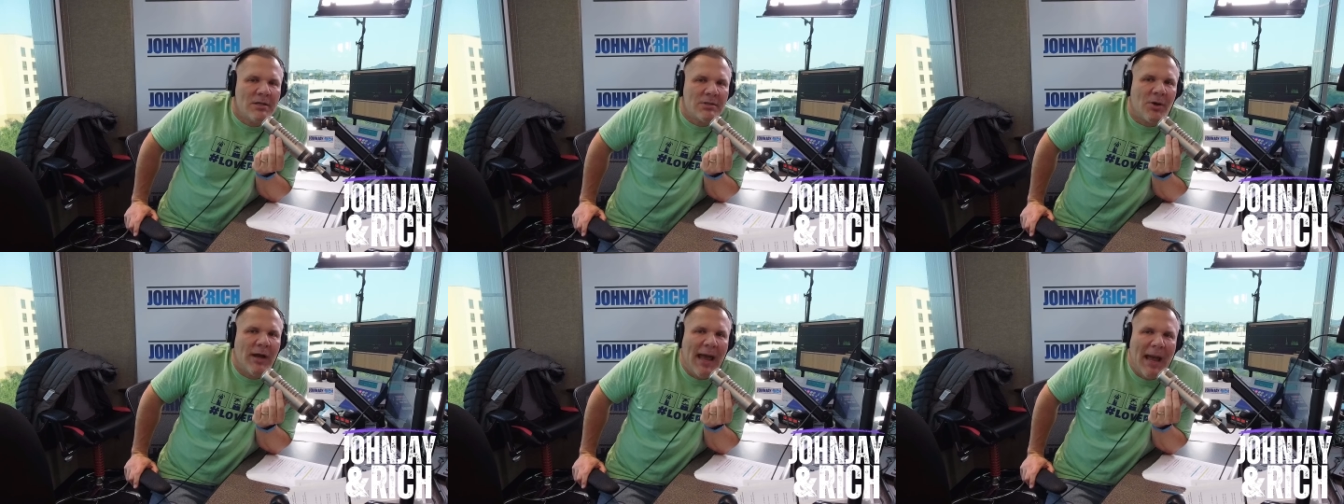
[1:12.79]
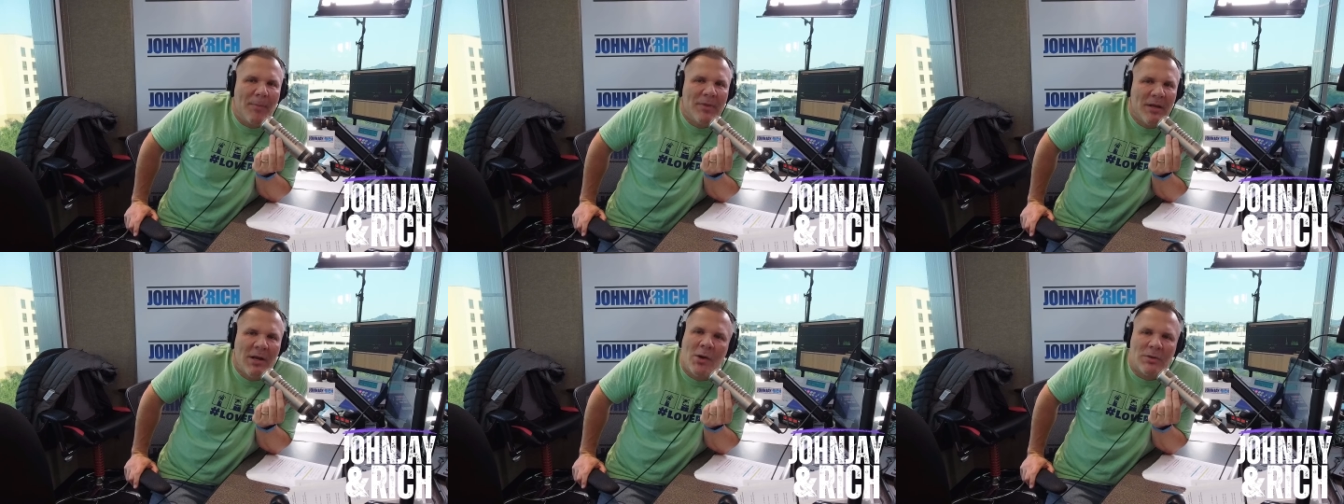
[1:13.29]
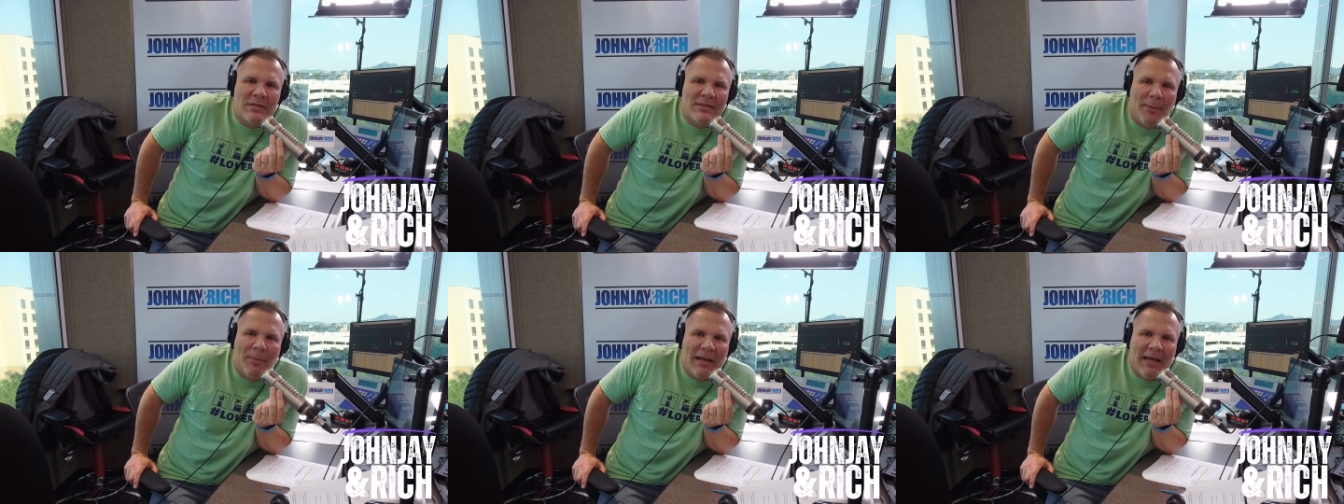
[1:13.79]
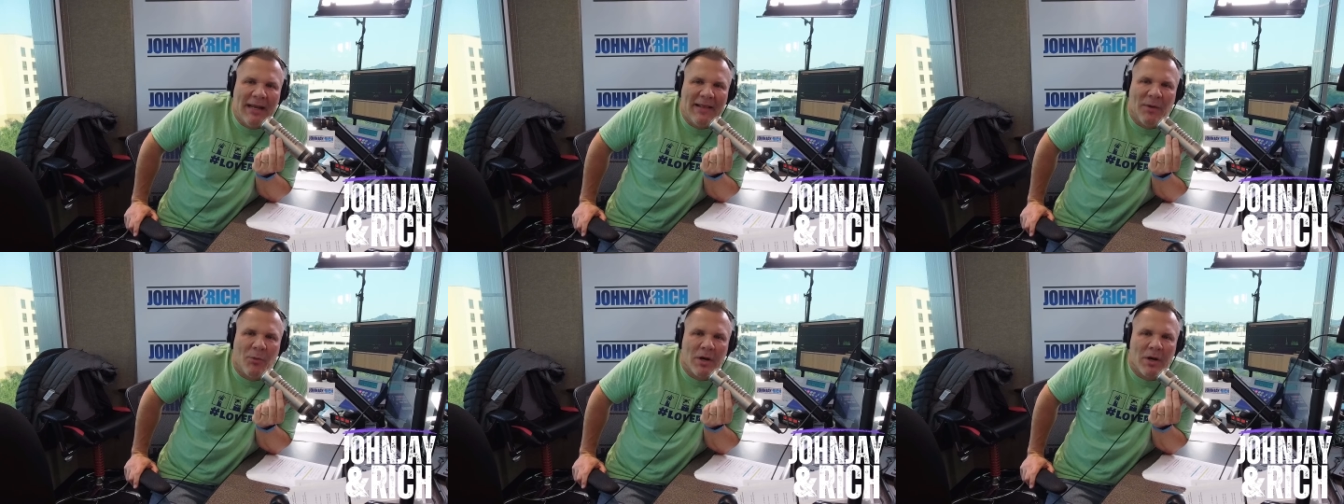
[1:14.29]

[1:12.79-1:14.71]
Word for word: So I happen to know somebody that